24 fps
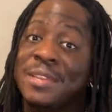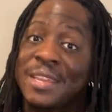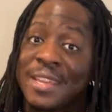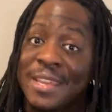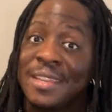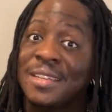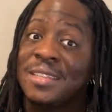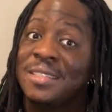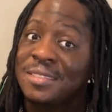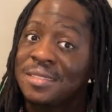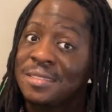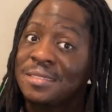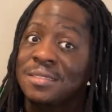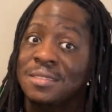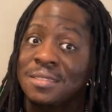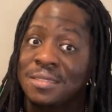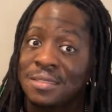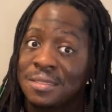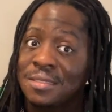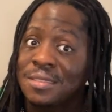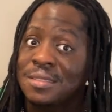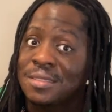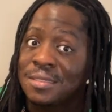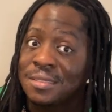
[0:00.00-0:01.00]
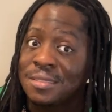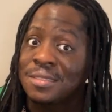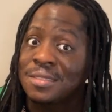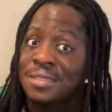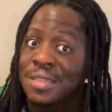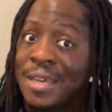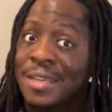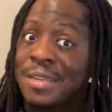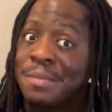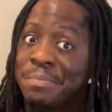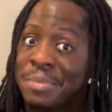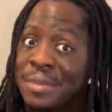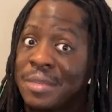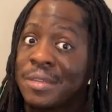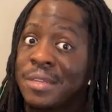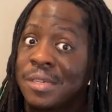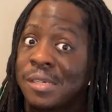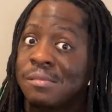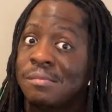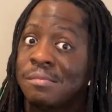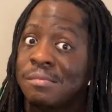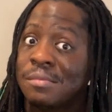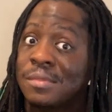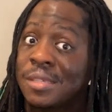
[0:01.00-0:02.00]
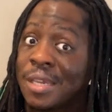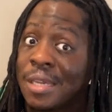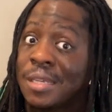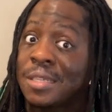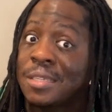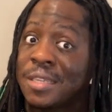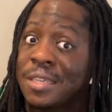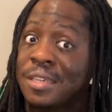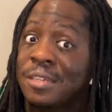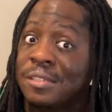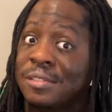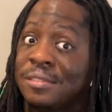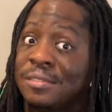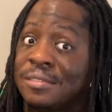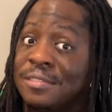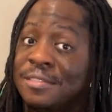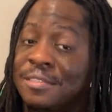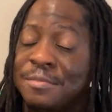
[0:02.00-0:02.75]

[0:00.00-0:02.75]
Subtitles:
getting kind of beat up, kind of killed.